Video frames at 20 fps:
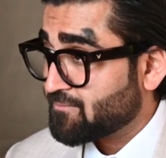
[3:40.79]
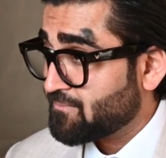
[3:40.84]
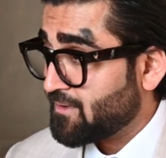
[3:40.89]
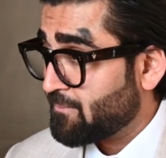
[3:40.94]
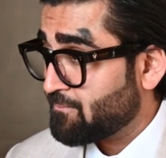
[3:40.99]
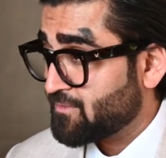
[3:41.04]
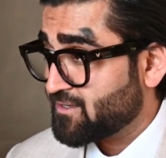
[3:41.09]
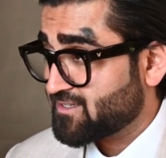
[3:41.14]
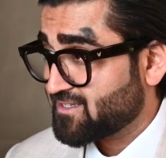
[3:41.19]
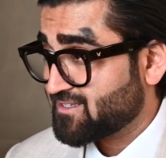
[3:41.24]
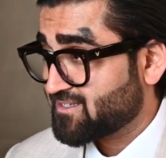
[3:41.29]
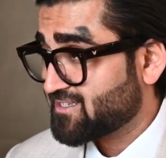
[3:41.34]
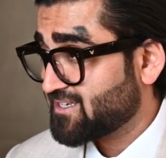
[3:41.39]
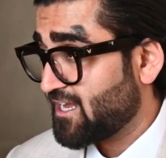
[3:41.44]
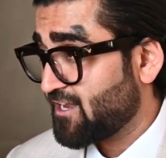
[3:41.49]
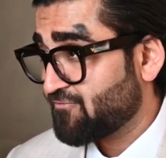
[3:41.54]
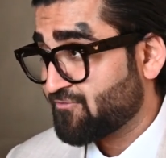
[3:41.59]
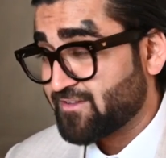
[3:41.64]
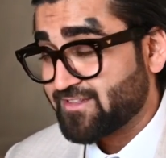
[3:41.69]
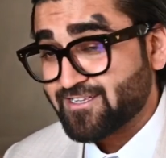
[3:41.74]
the members
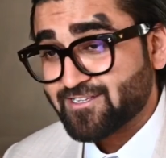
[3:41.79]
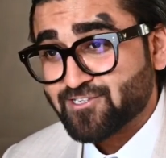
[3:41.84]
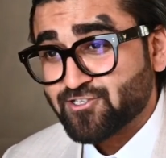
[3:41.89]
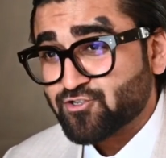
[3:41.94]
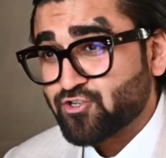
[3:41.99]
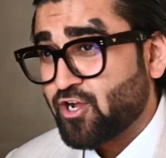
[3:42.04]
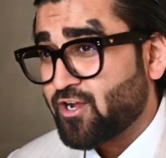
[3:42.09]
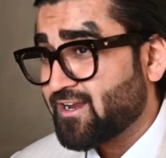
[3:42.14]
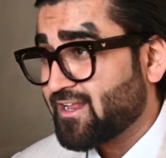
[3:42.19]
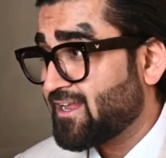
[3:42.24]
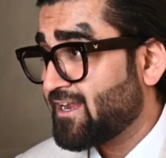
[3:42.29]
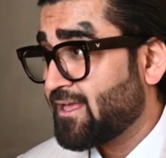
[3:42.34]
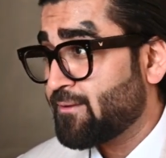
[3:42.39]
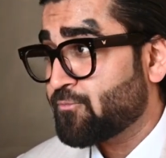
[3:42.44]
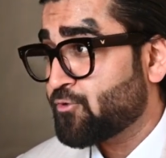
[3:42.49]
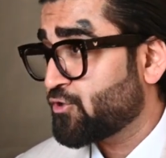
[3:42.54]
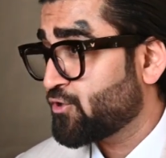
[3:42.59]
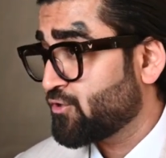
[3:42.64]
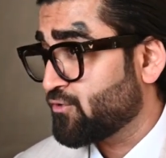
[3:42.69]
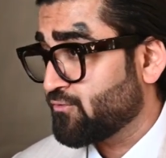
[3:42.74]
itself. And this is not
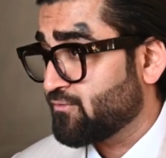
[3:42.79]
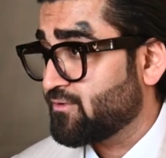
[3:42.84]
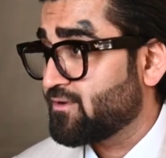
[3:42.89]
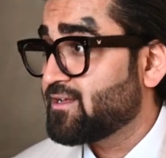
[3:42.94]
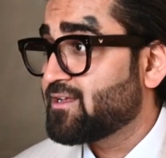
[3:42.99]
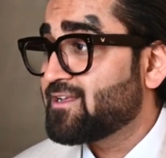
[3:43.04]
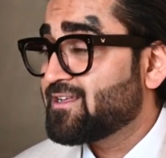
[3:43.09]
an MOU.